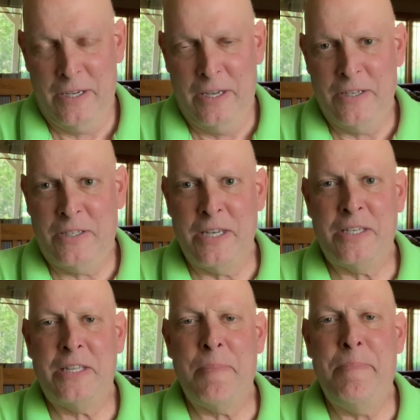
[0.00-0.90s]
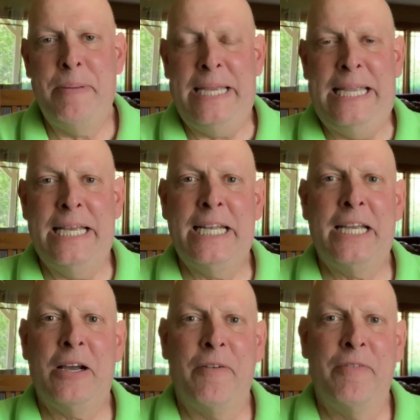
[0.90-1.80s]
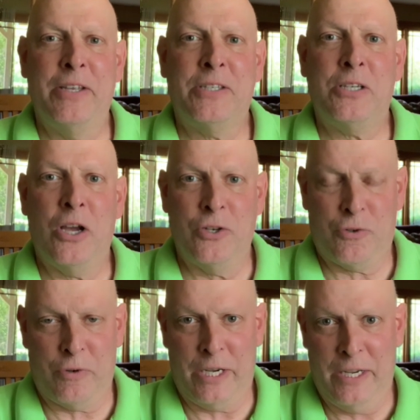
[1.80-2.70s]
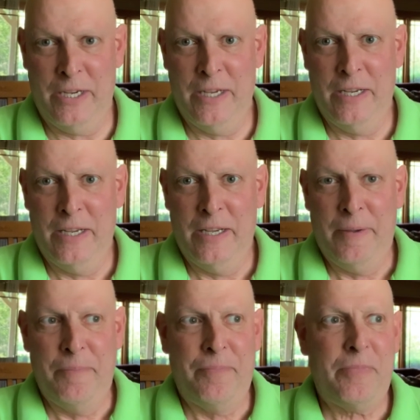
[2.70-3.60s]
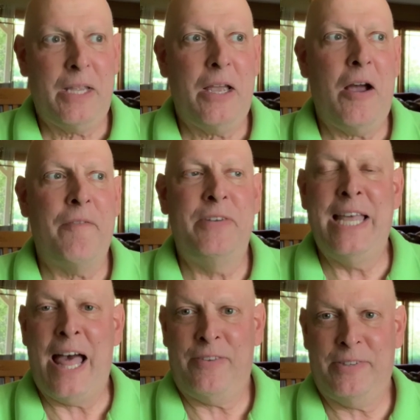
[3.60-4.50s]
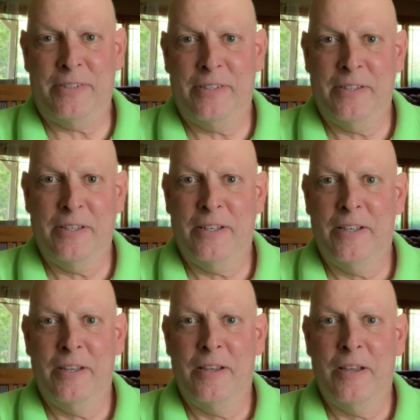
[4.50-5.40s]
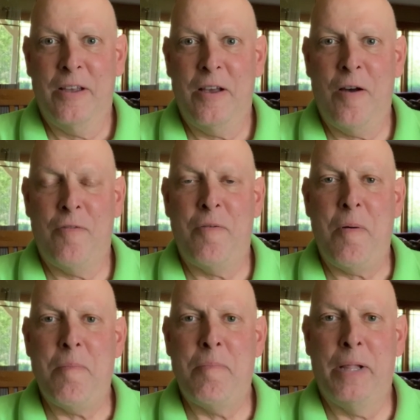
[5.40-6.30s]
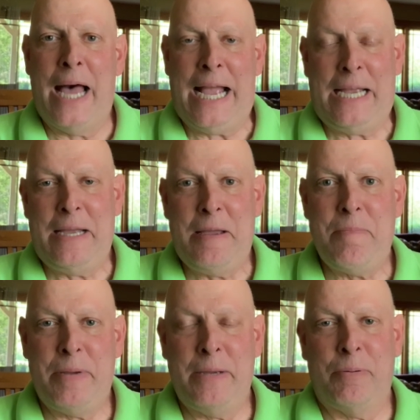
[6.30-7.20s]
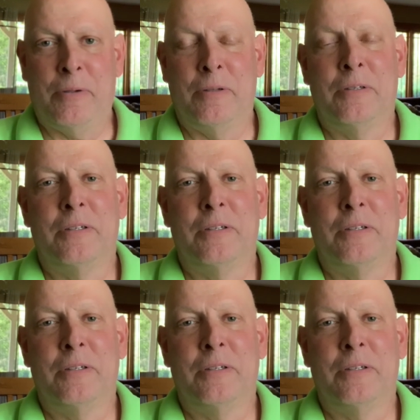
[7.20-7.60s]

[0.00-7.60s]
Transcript: since the beginning of this country of deaths of Black people,